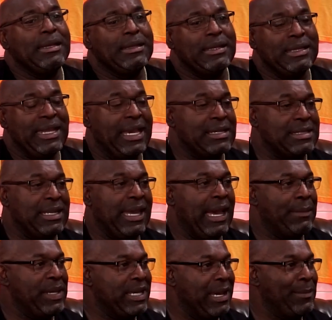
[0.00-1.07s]
The next day, I
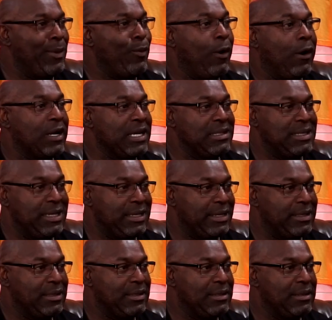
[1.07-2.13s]
became a walk-in deacon.
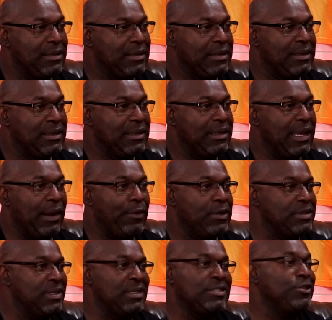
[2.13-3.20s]
I
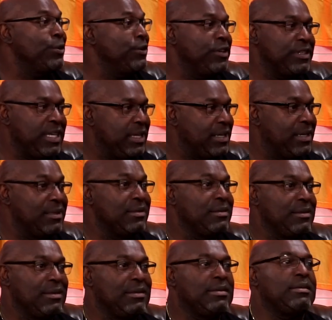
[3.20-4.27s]
wasn't a junior deacon.
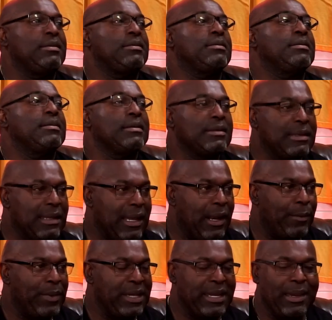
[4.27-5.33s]
I
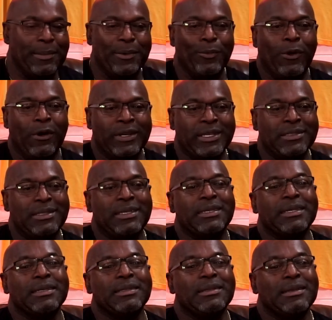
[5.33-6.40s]
became a walk-in
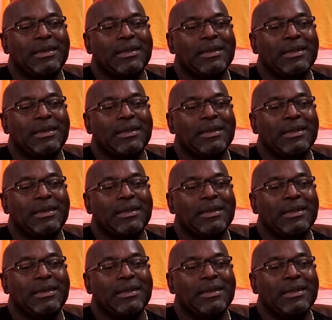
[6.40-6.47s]
deacon.